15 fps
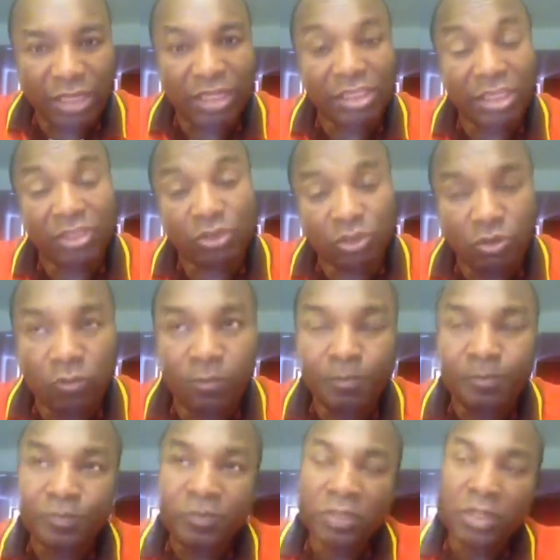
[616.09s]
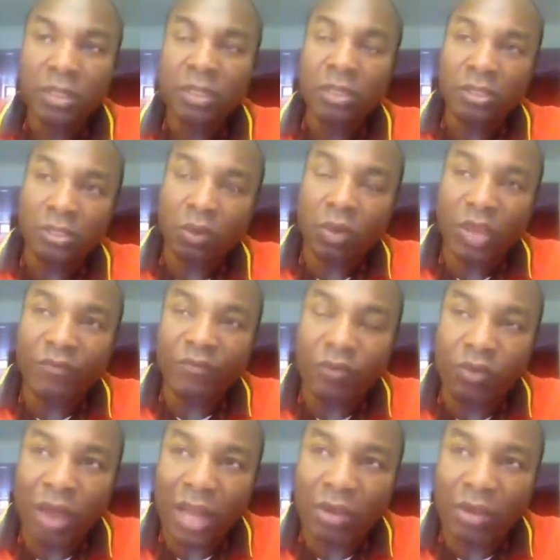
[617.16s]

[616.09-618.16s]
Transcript: It is you. So if you